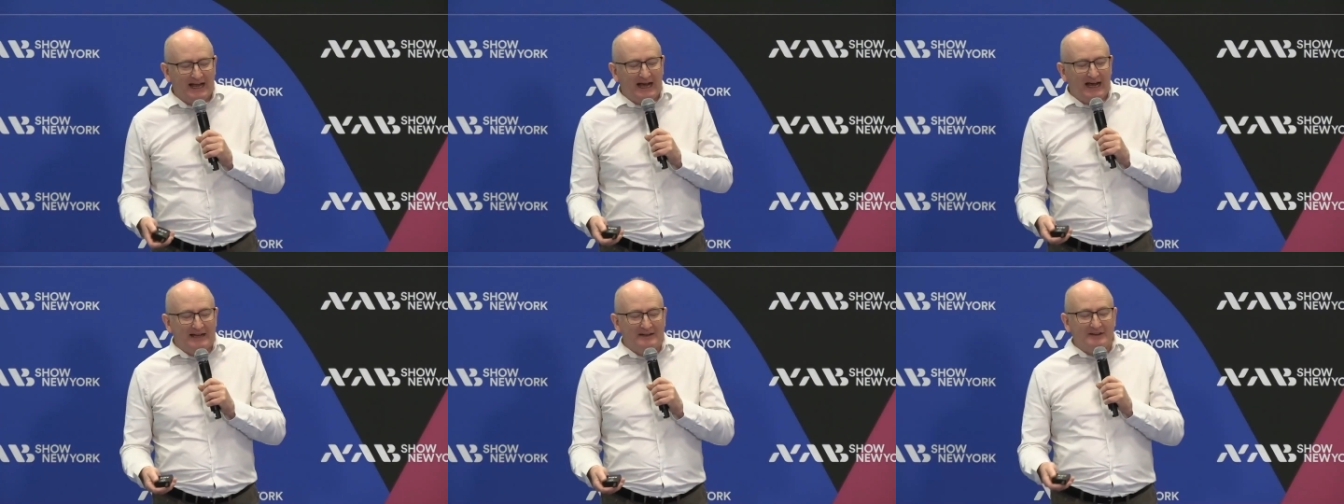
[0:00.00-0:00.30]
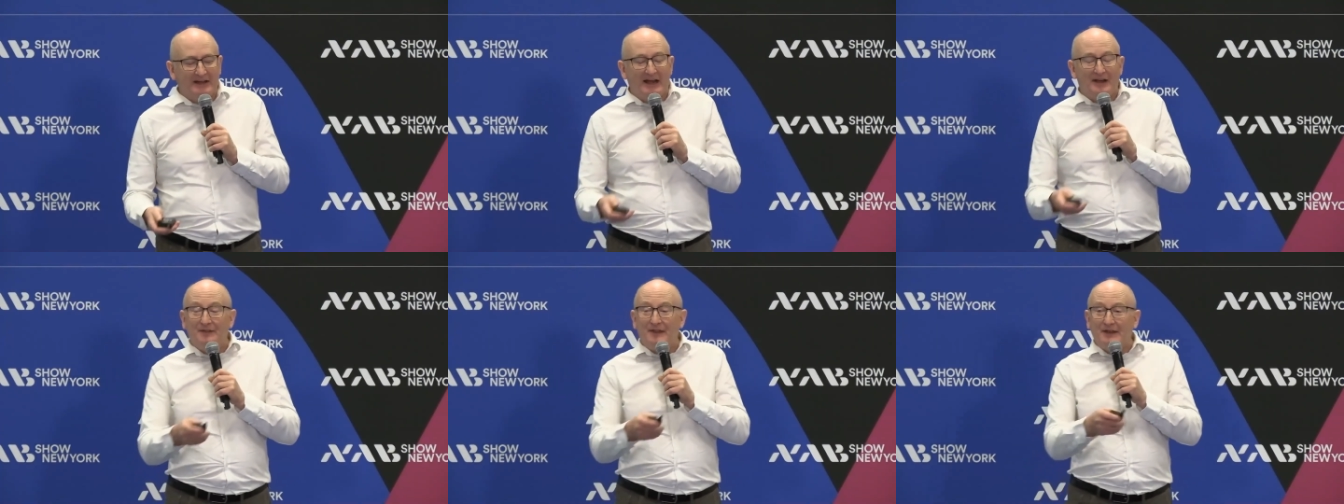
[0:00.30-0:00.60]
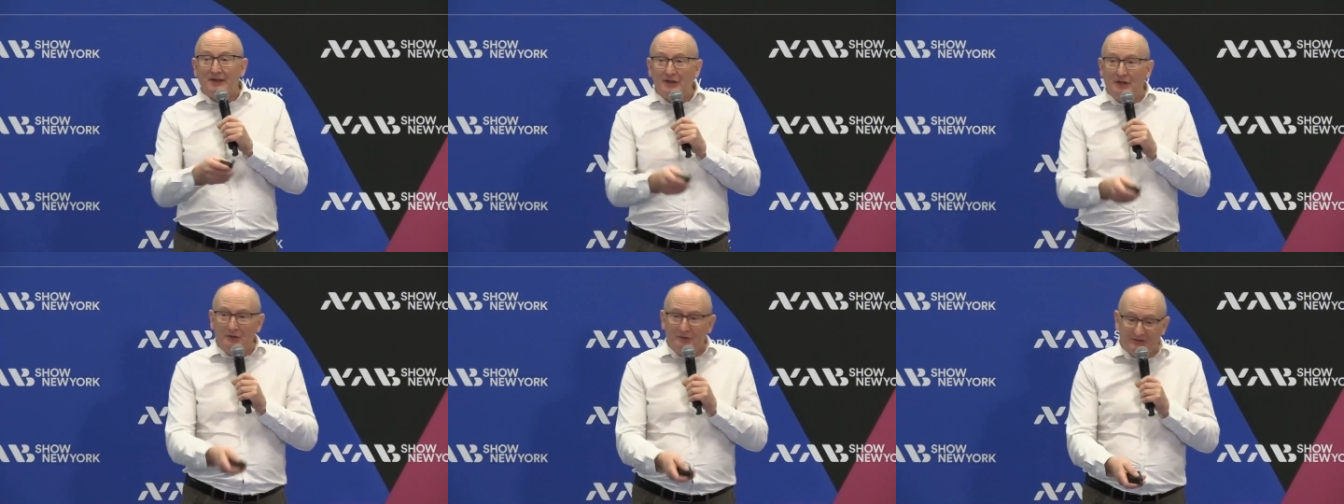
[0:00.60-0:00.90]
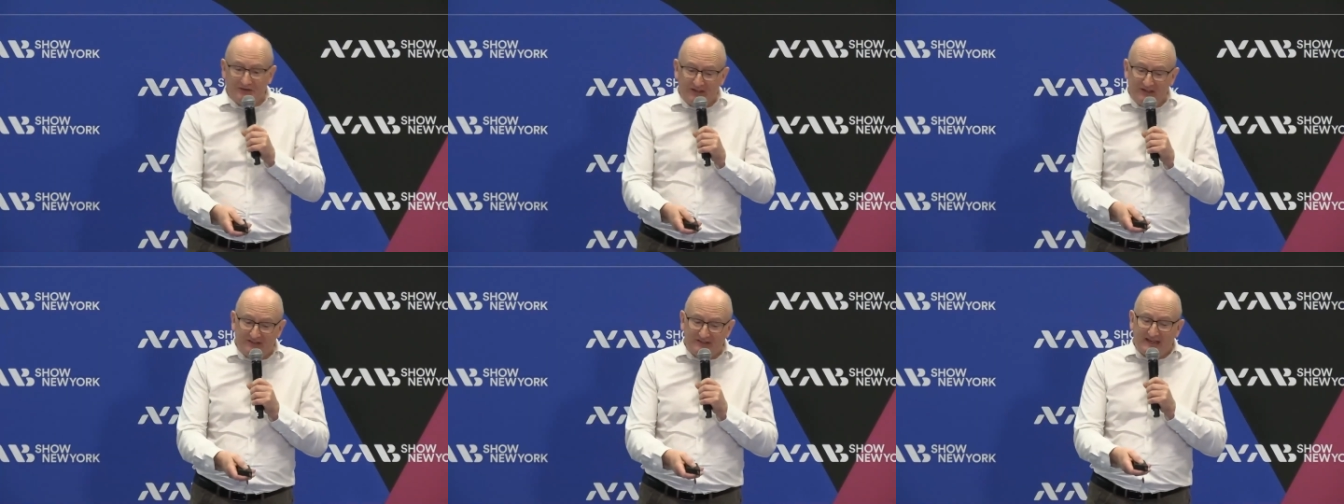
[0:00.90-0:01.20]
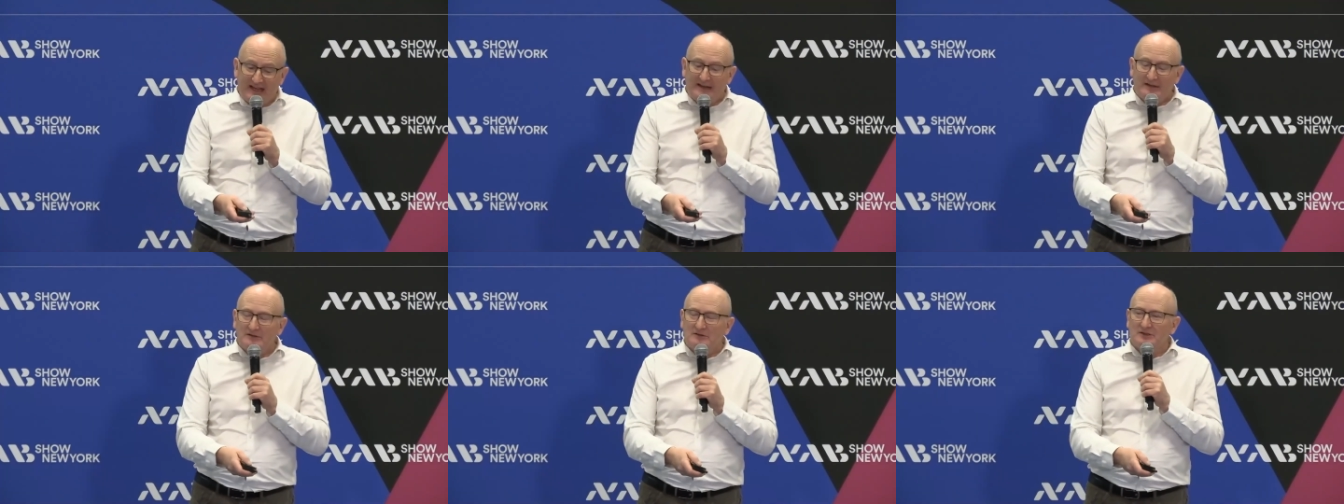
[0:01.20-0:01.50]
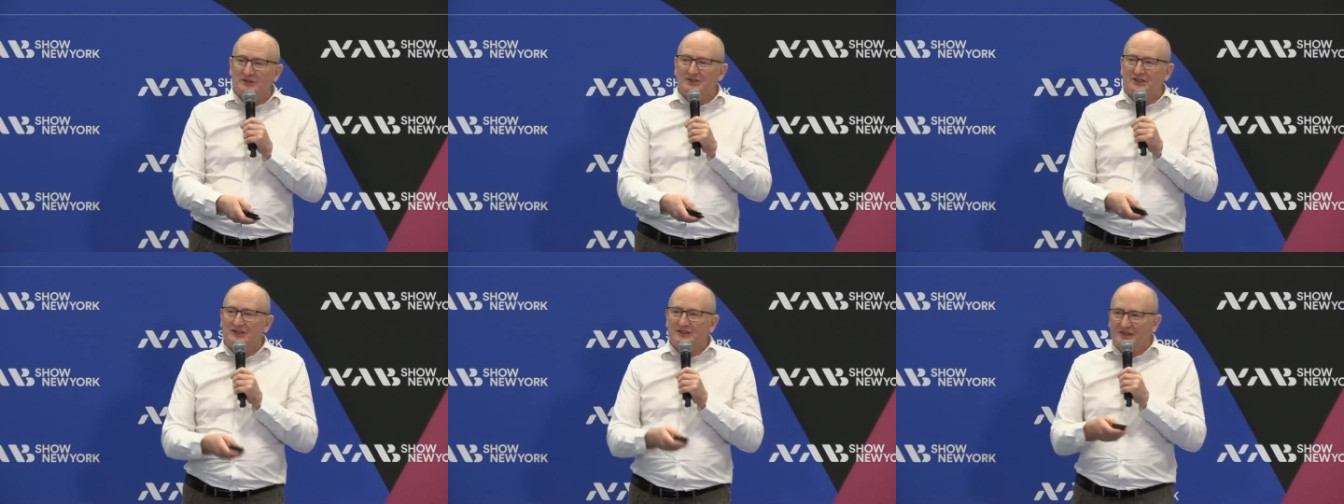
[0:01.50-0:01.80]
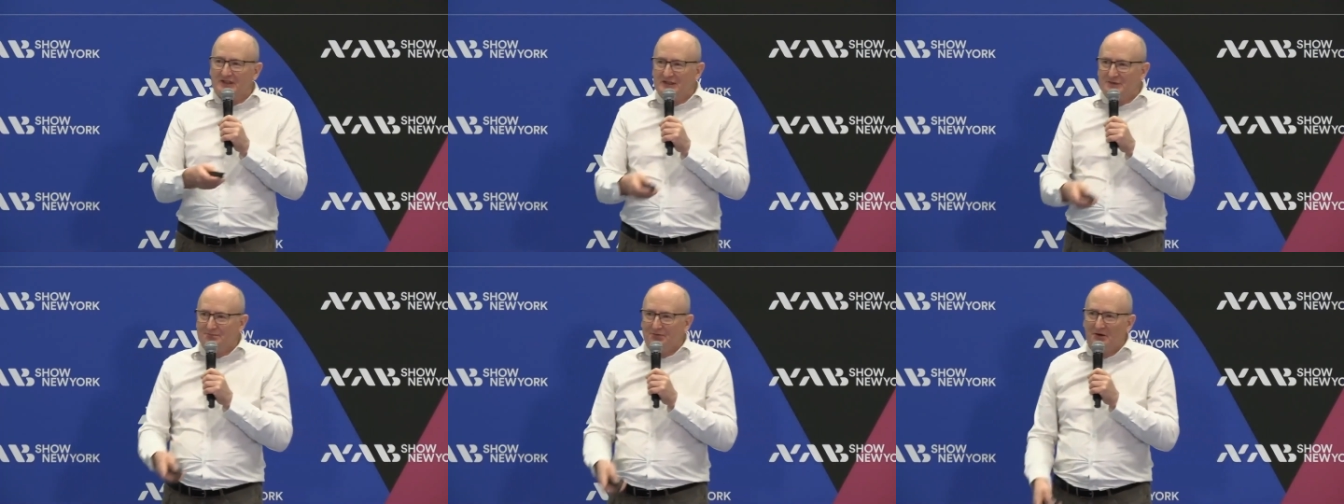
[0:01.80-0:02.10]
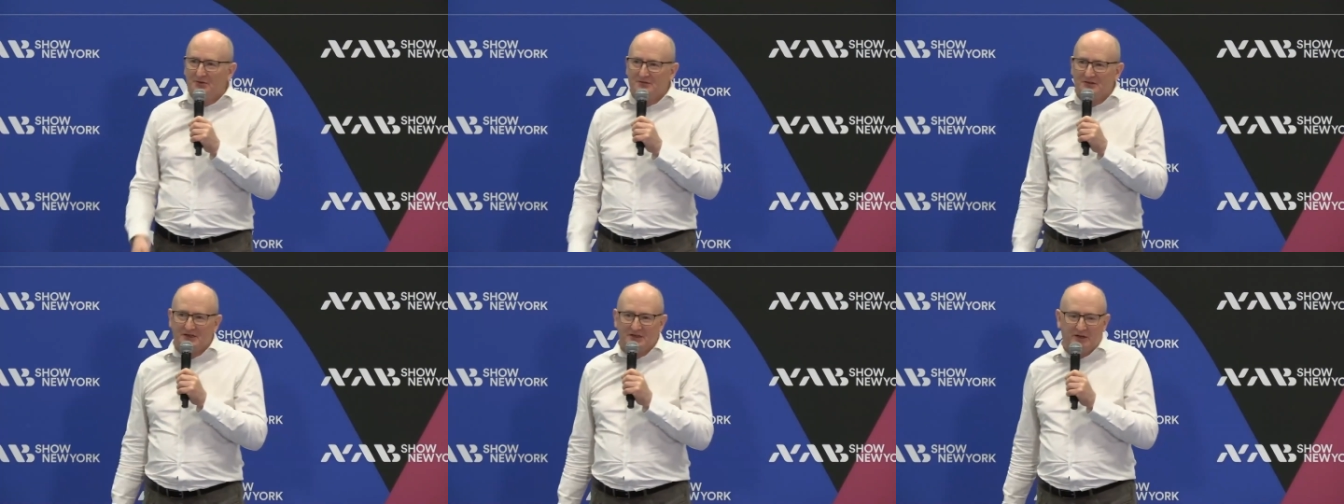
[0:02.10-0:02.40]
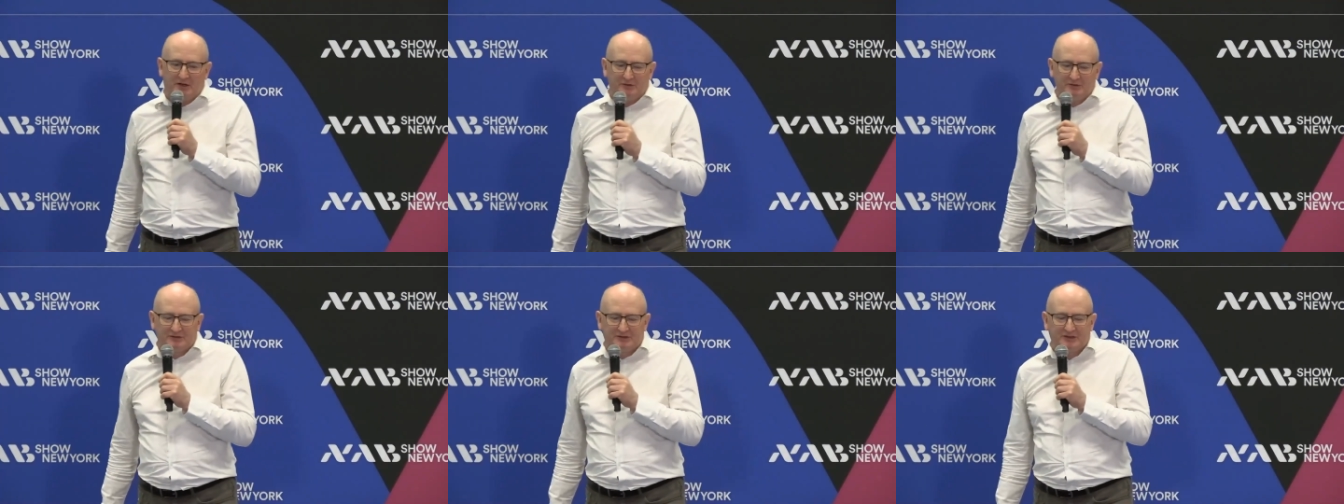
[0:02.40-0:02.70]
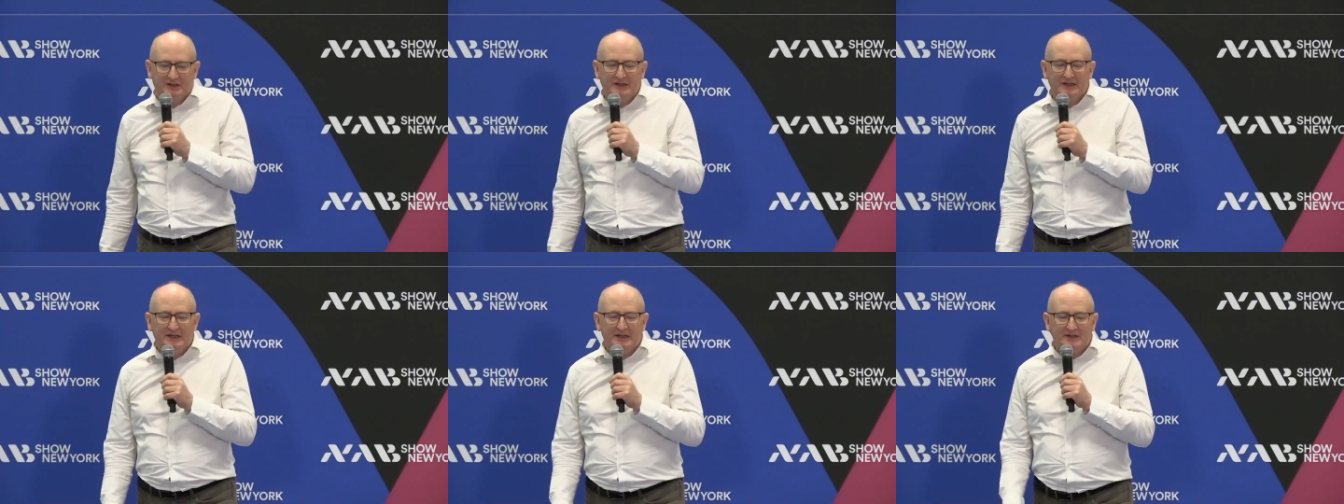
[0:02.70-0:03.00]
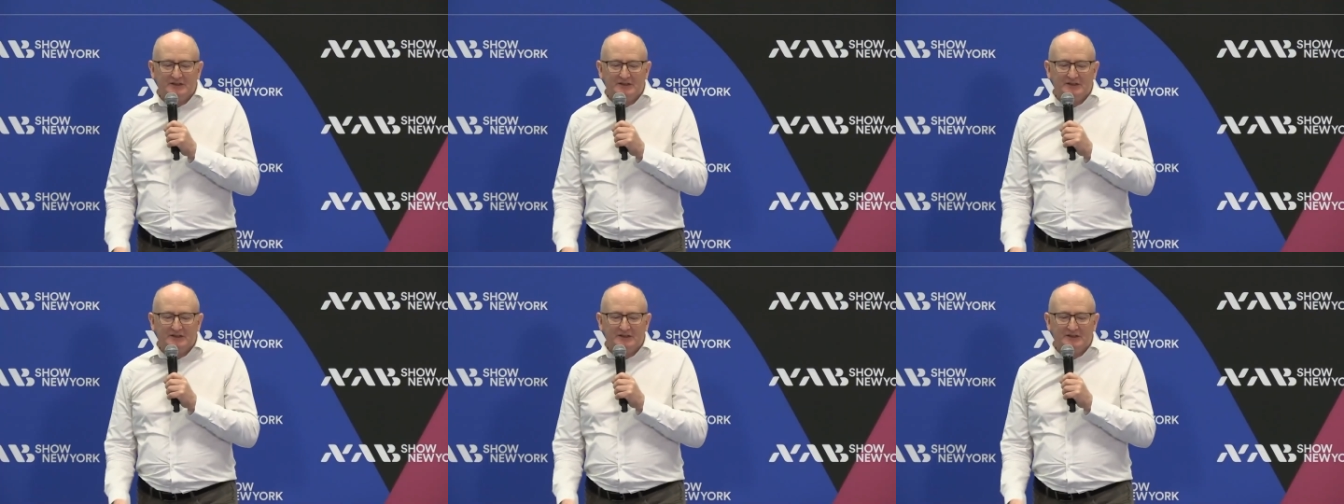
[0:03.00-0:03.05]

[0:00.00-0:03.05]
and then use these technologies, these protocols,